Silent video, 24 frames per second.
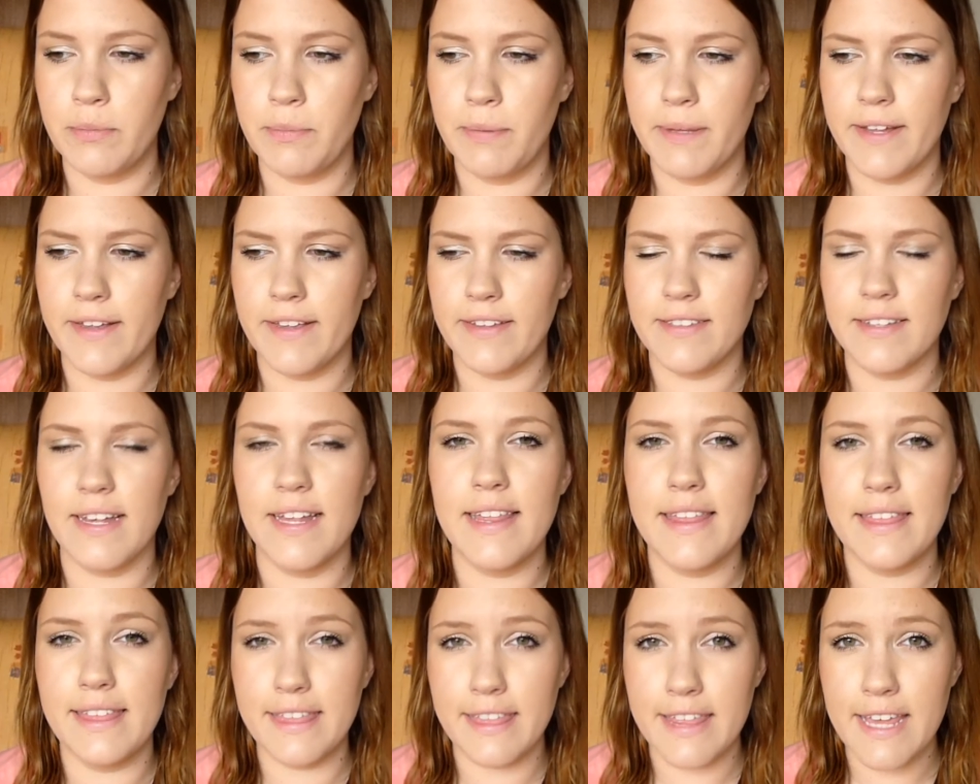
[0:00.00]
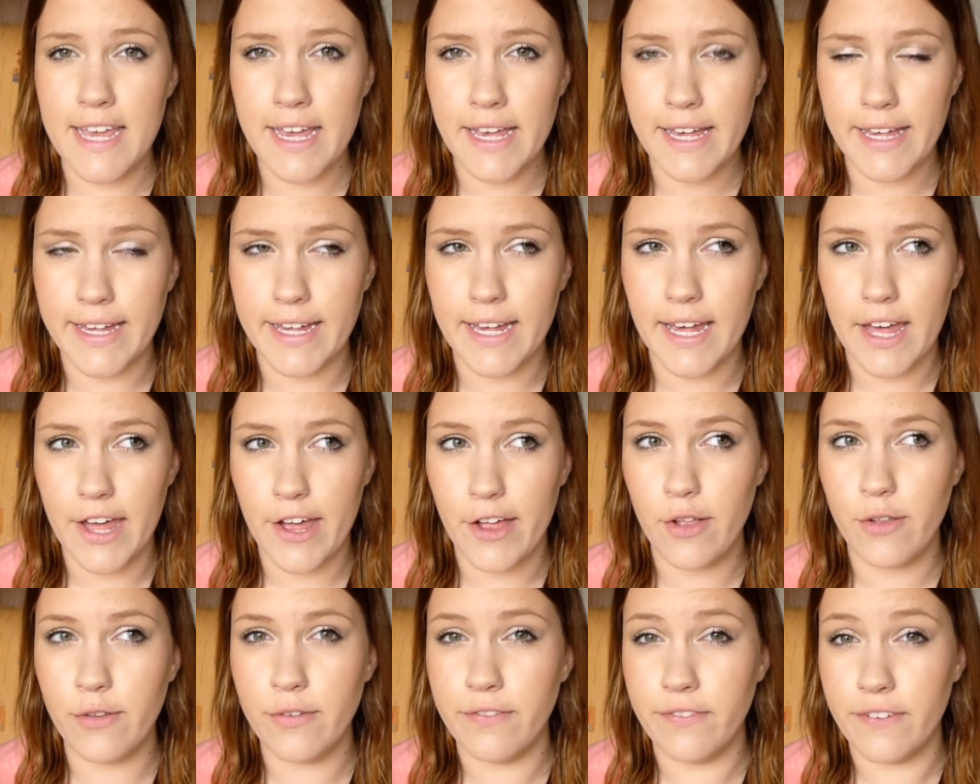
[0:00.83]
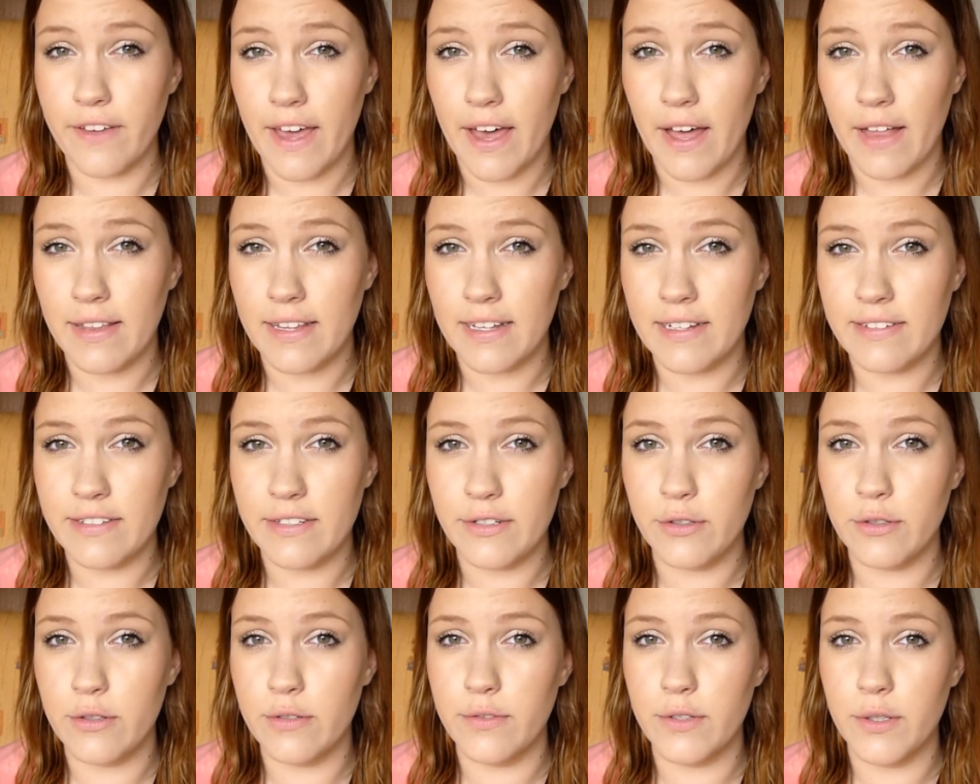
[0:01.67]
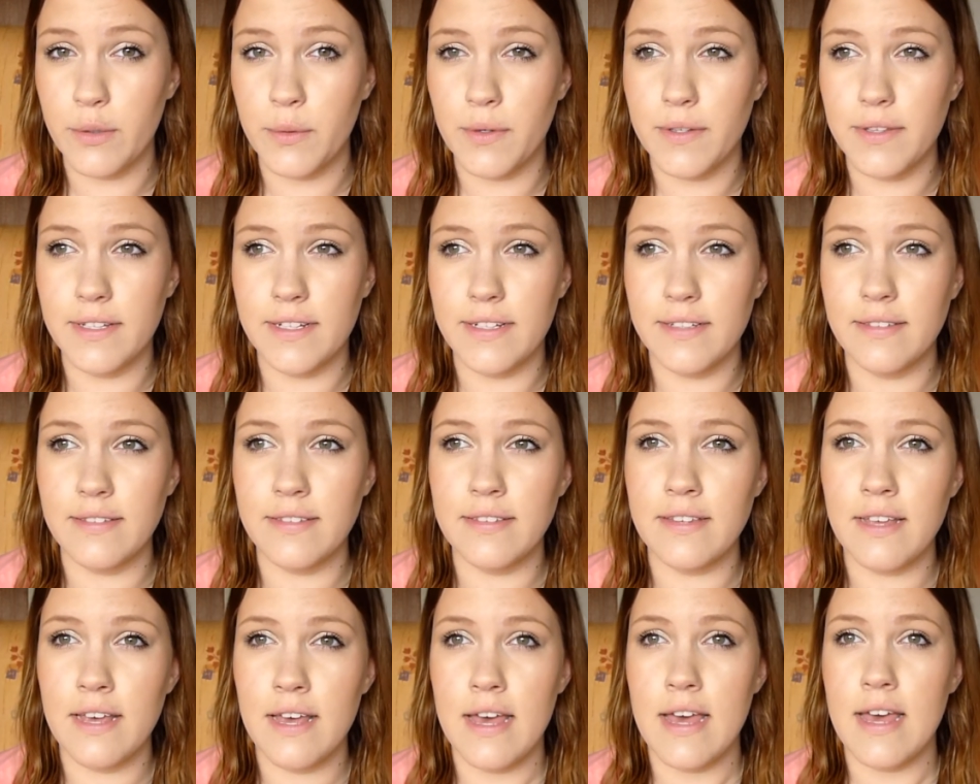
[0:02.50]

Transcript: because I think Elle Fowler did a review on this